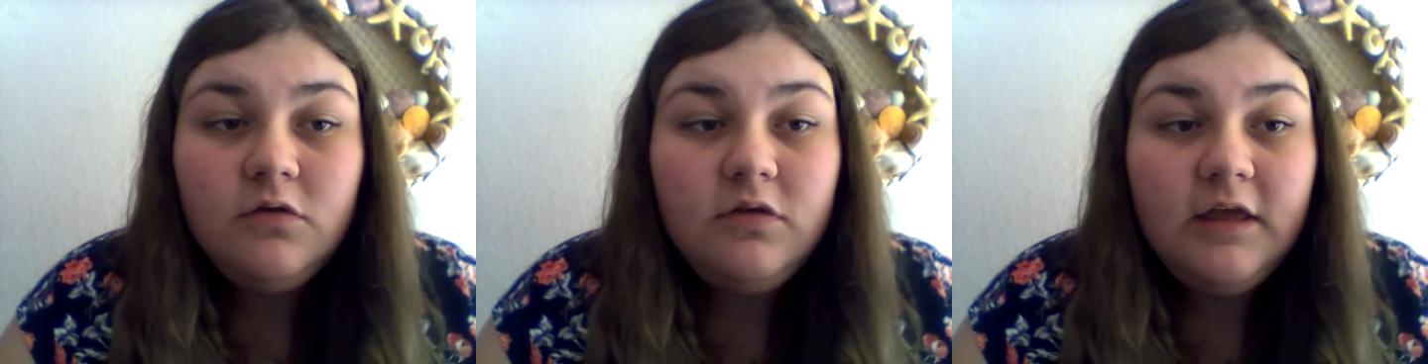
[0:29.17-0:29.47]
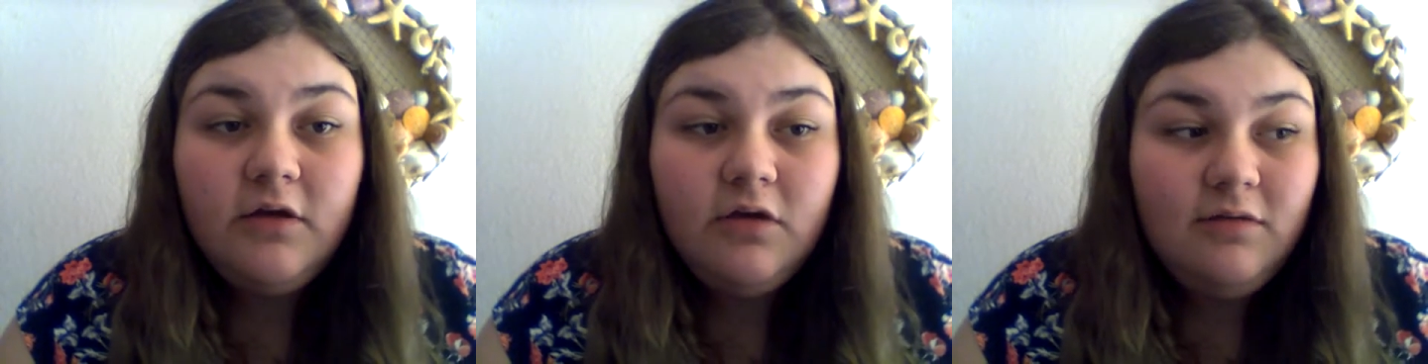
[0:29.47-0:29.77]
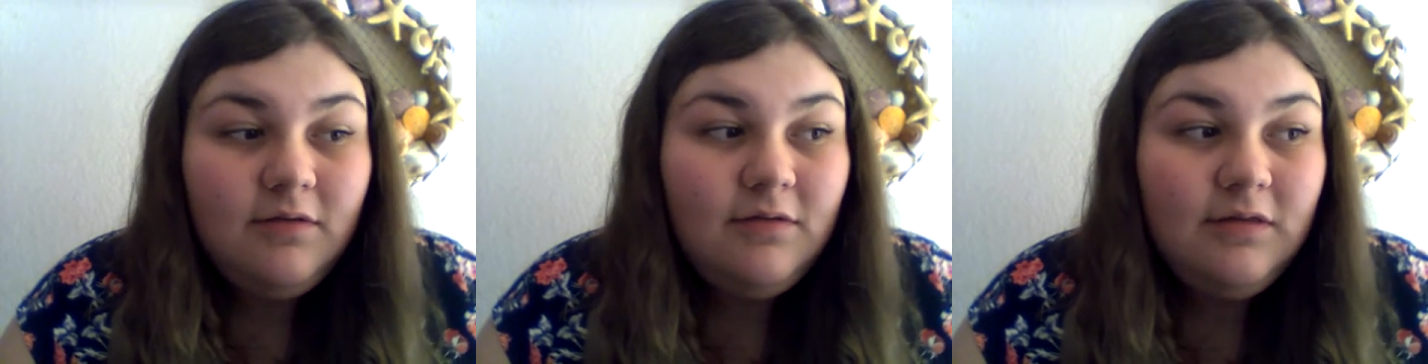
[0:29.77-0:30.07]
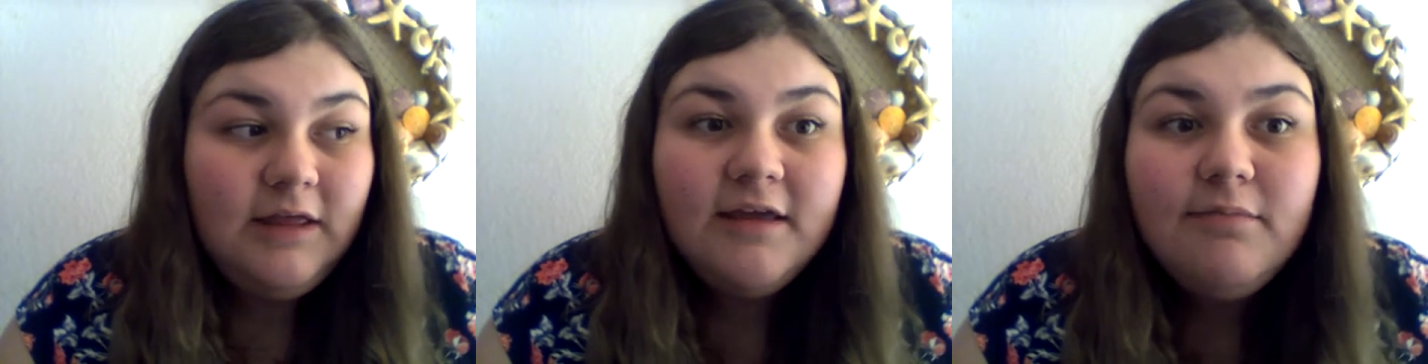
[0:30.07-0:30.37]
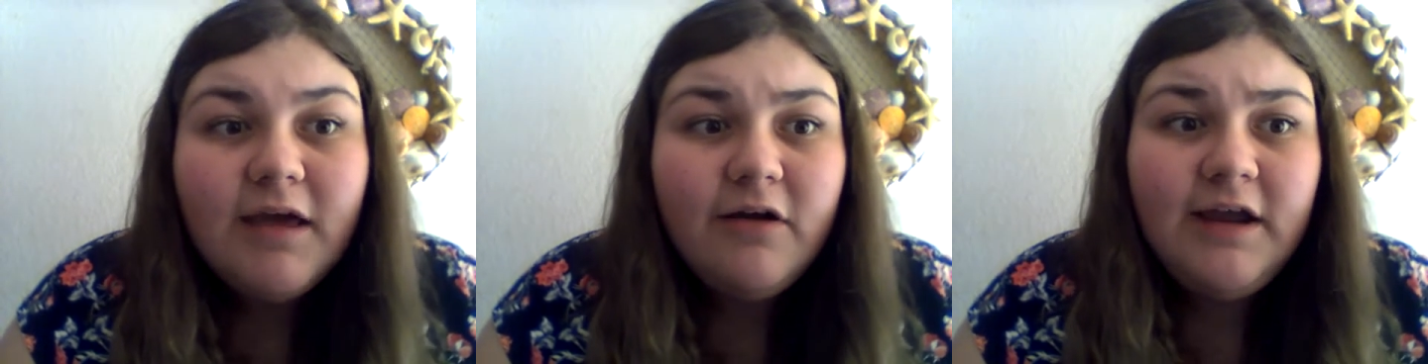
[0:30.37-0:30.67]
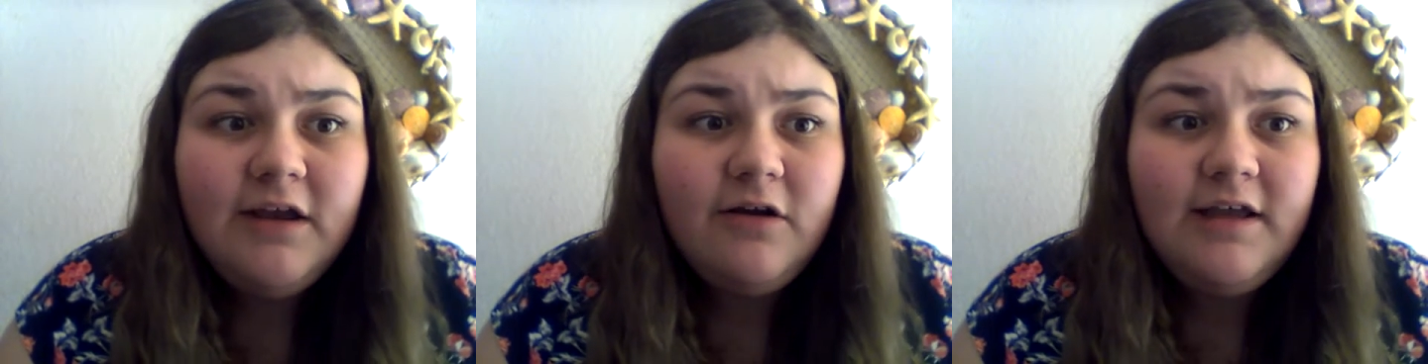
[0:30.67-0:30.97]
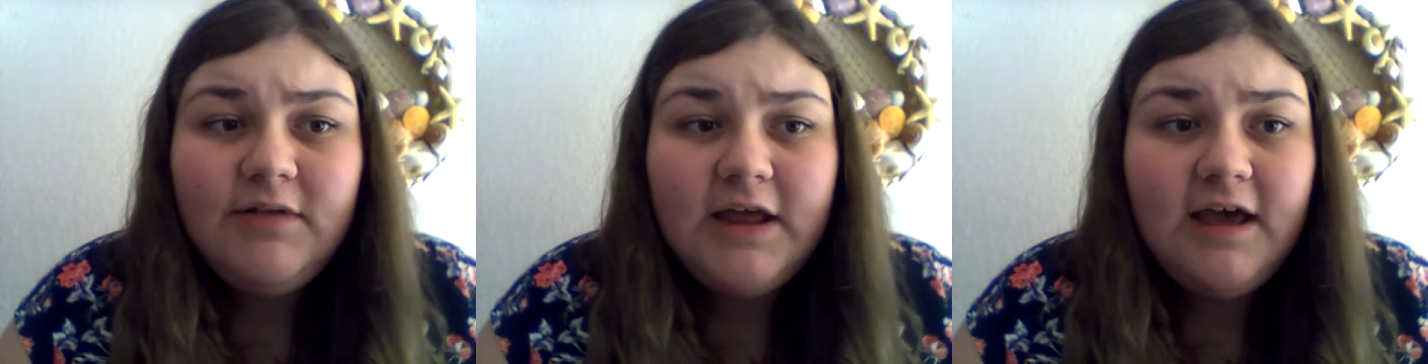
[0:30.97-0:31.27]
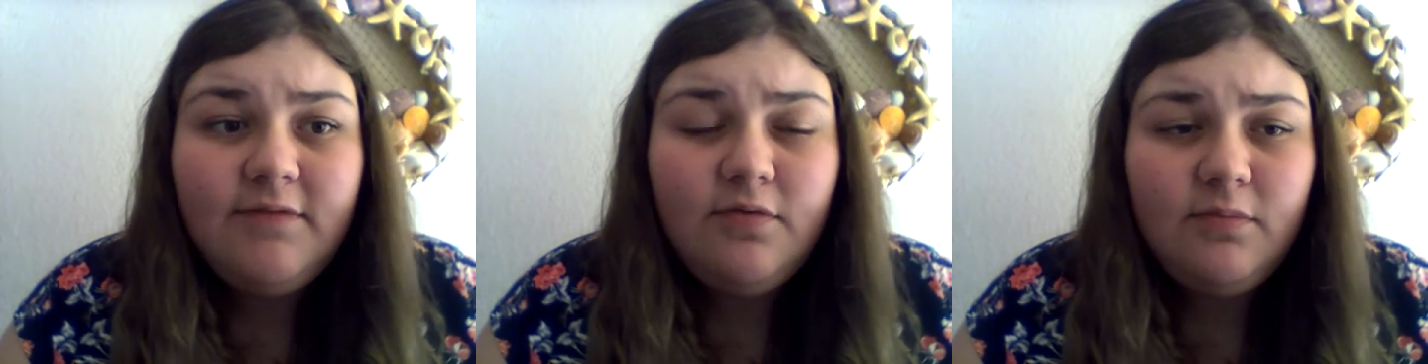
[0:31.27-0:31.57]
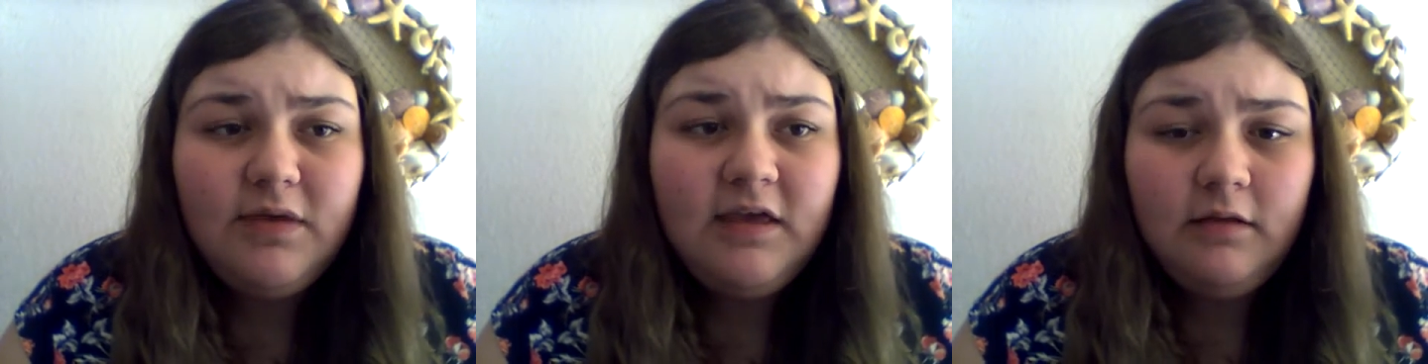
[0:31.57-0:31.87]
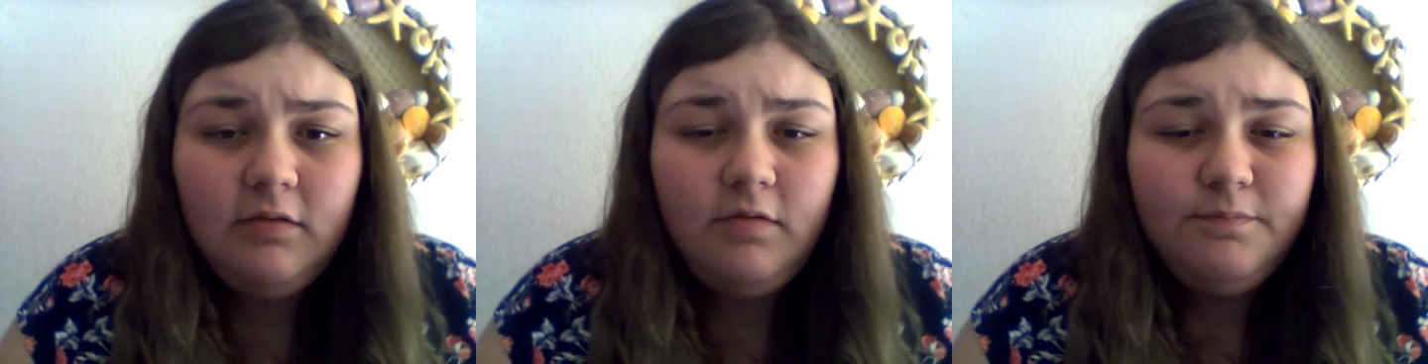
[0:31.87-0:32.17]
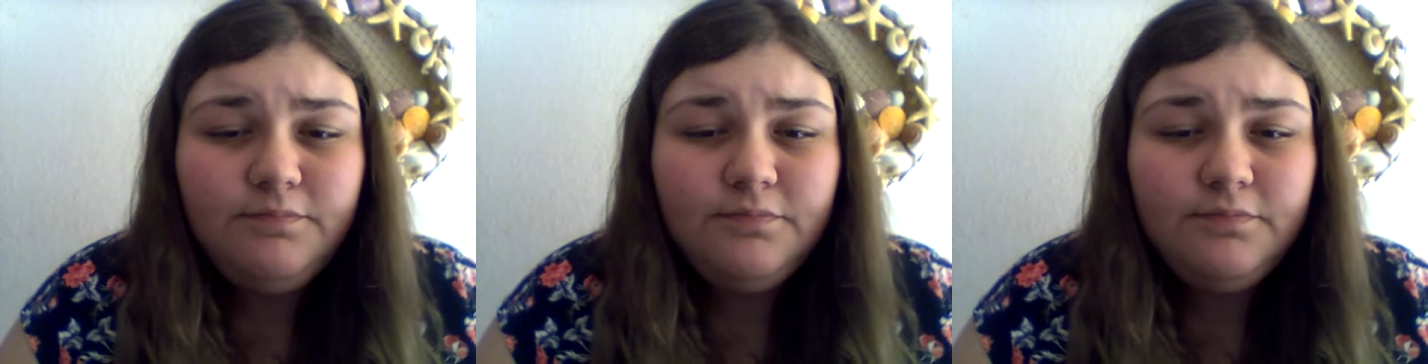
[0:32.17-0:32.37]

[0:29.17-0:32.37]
getting married, or even having some kids.